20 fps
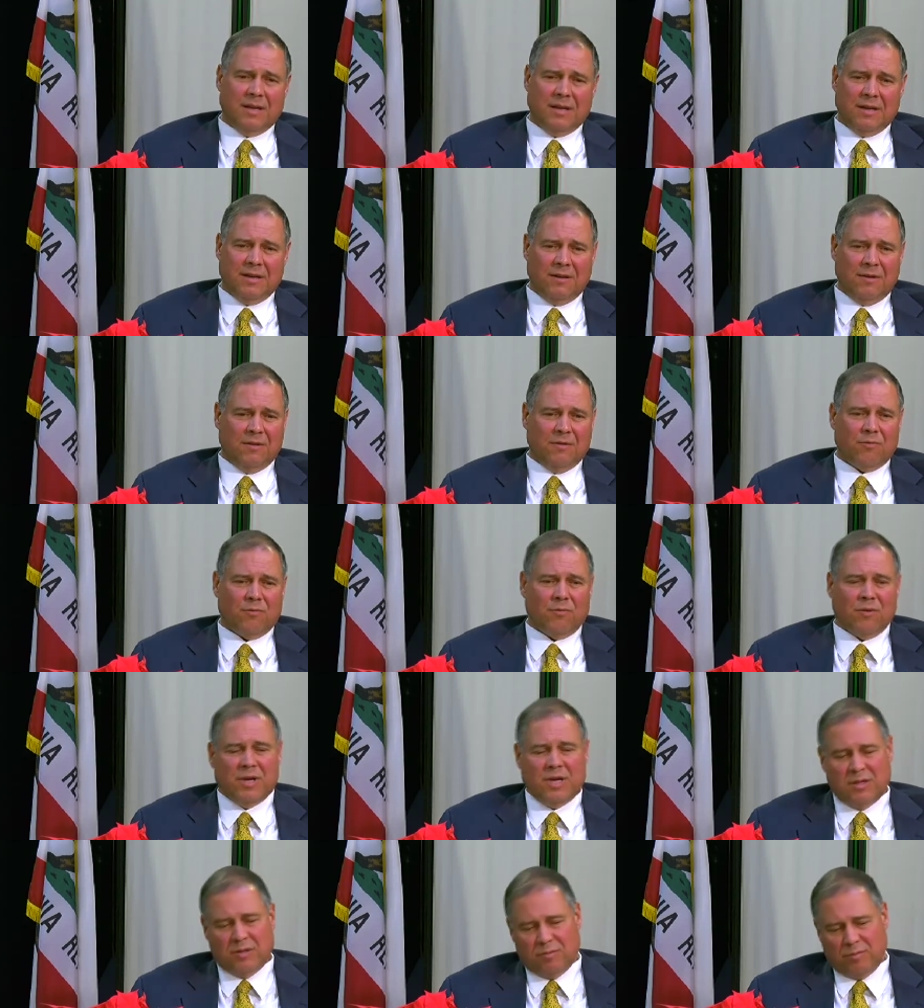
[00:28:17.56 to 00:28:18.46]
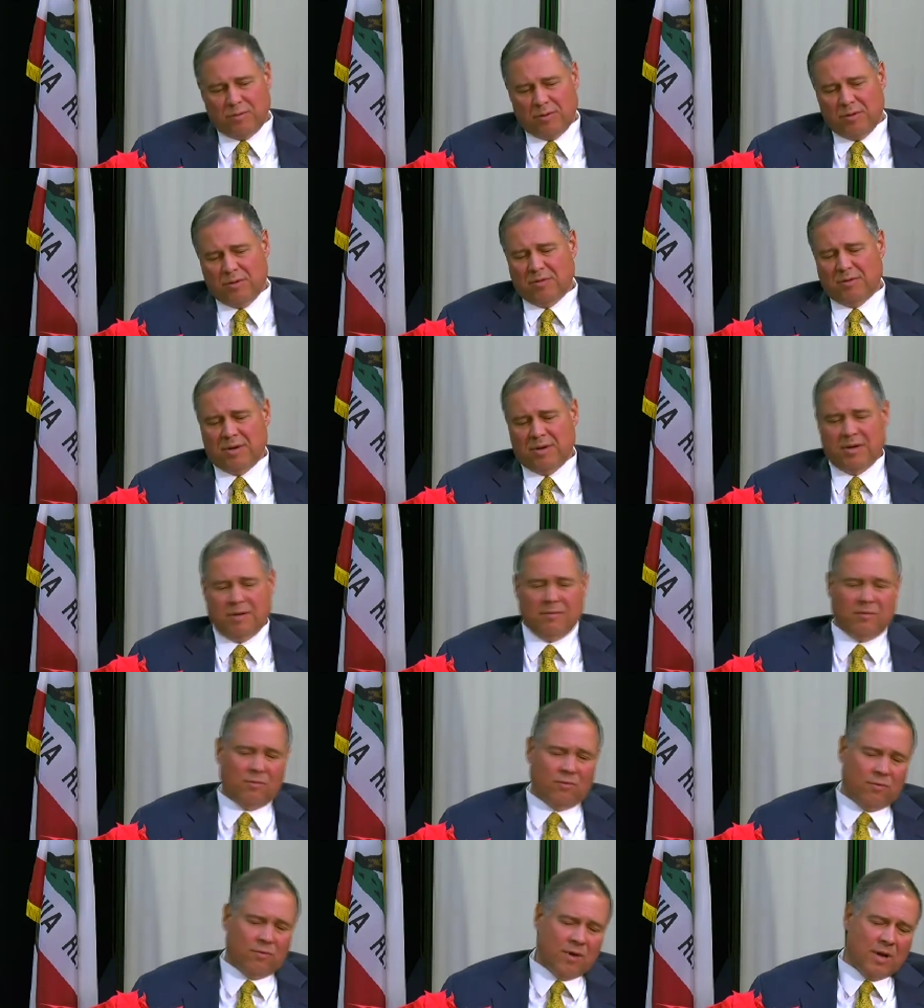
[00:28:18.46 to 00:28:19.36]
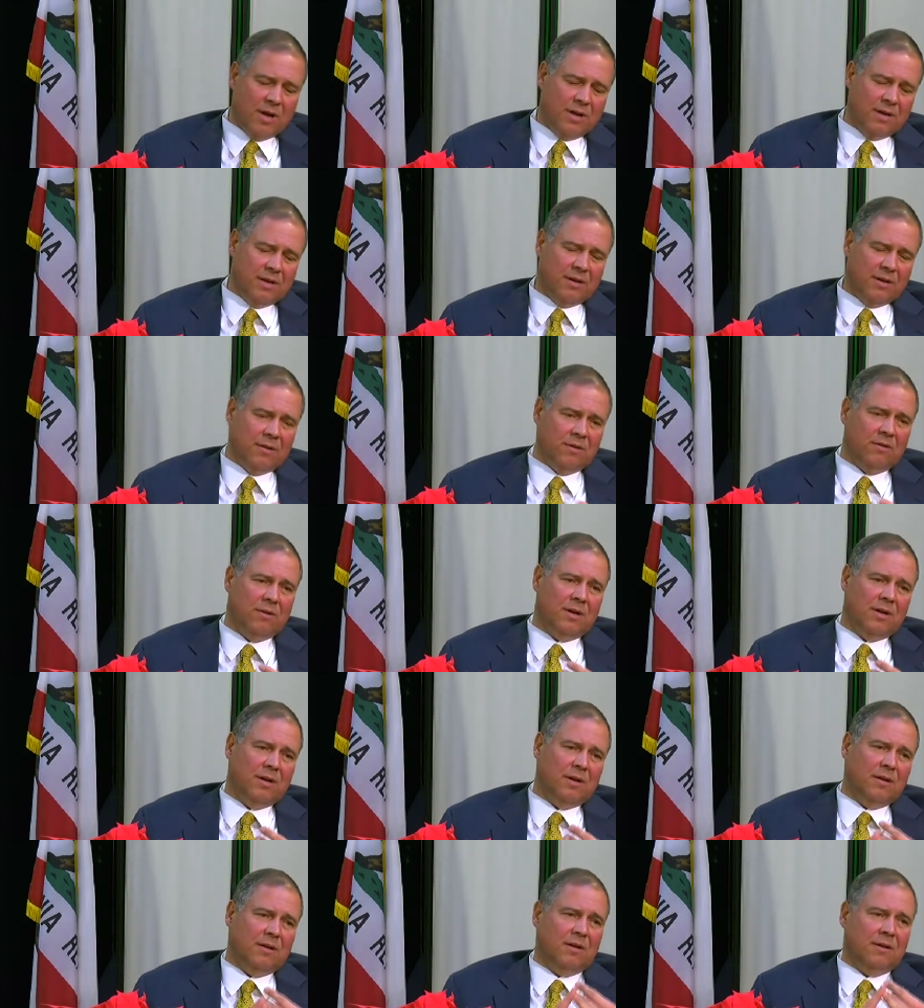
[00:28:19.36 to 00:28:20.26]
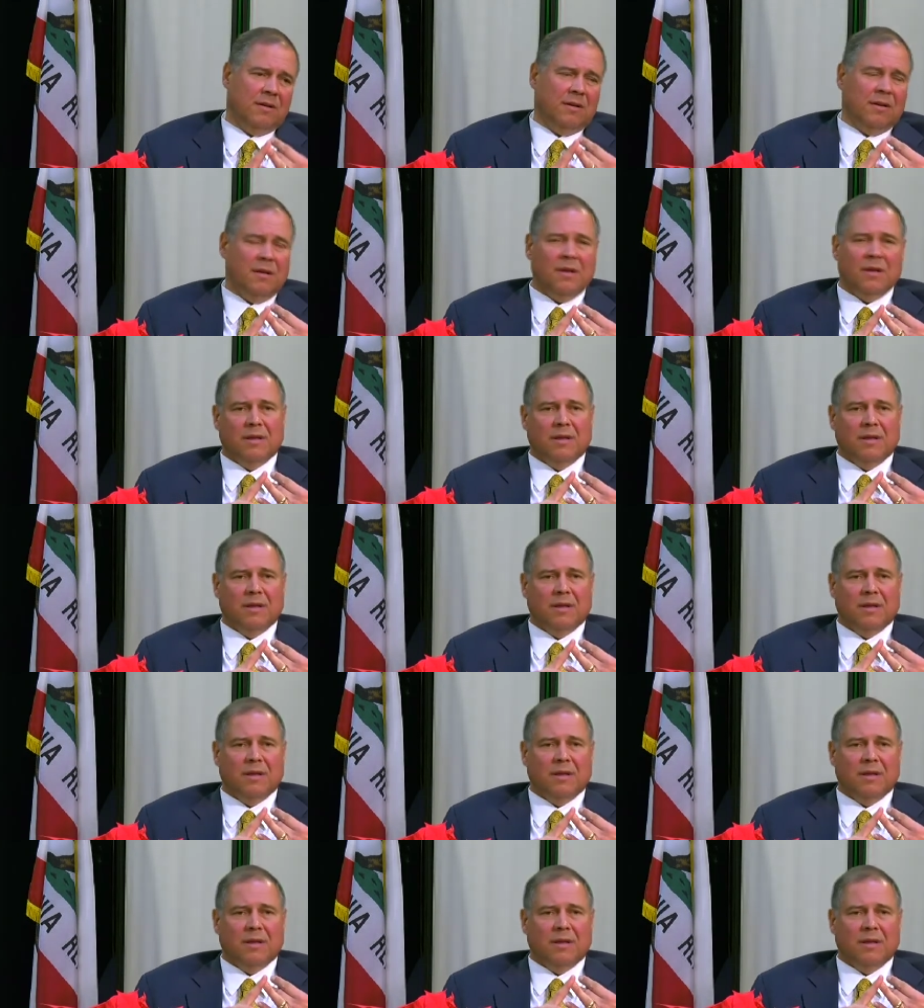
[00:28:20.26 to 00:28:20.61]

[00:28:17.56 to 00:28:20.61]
You know the Reach program, the you know uh,